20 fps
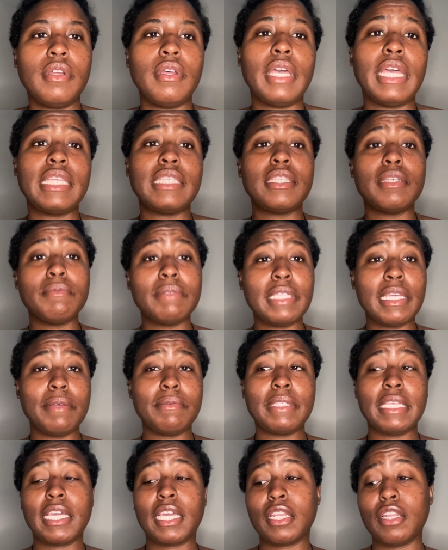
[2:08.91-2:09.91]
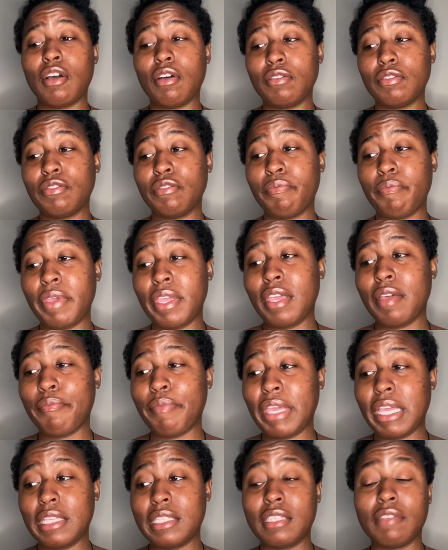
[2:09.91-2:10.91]
And sometimes that can also be a
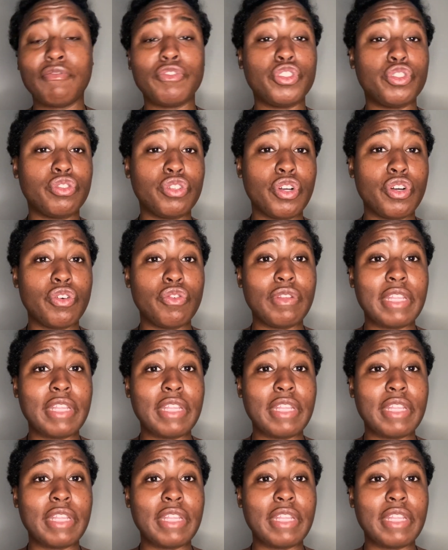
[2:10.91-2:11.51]
means of control,